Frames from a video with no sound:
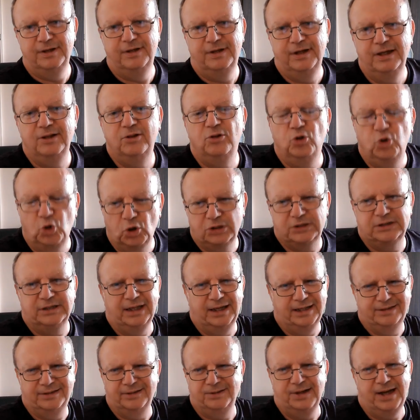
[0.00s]
it looks
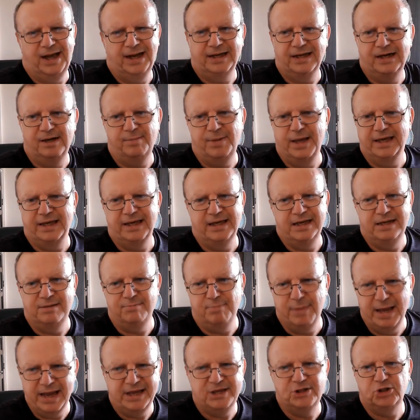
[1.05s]
like they're not going to make any
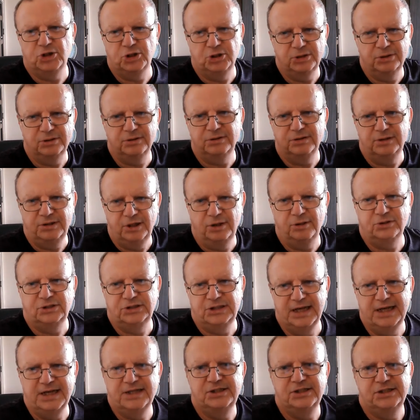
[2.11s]
major, you know,
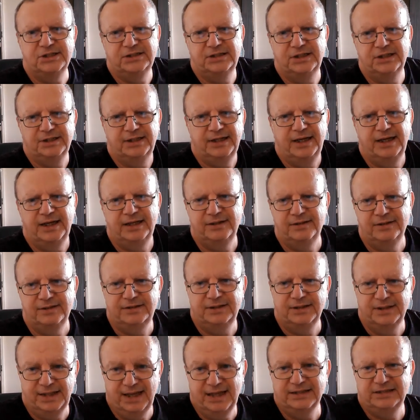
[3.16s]
changes to
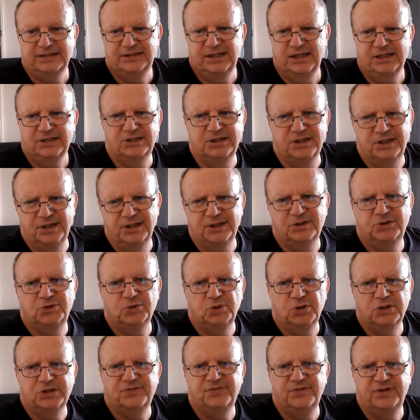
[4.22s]
that section of the
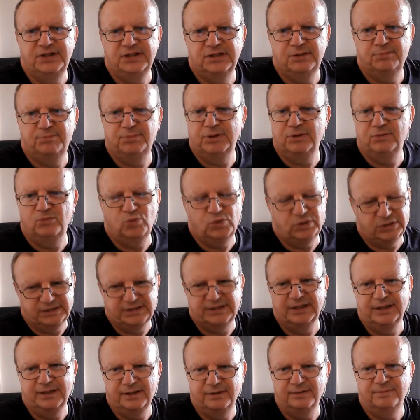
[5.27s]
tourist visa, but we'll
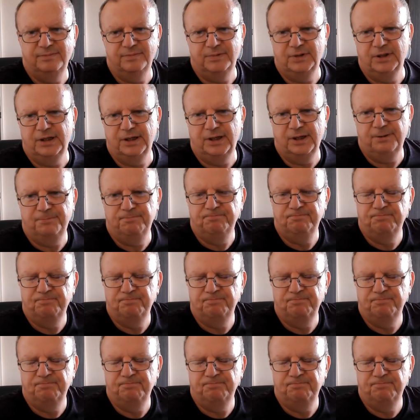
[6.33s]
see, you know.